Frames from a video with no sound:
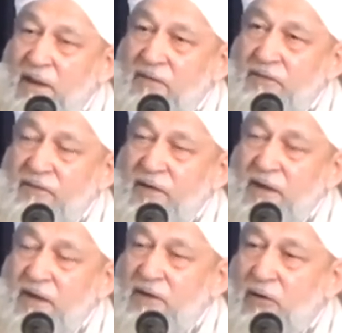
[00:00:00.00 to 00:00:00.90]
if he
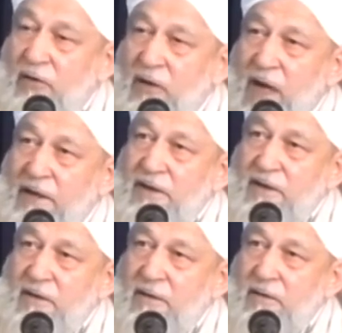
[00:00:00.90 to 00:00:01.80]
is not
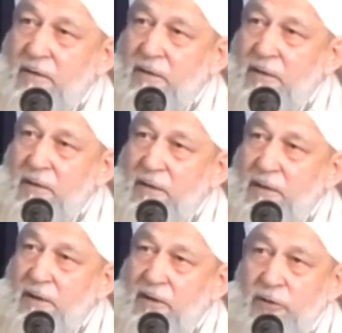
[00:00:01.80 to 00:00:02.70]
guided,
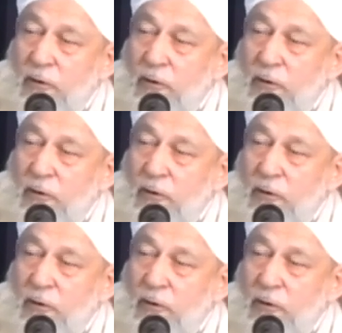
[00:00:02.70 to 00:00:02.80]
it's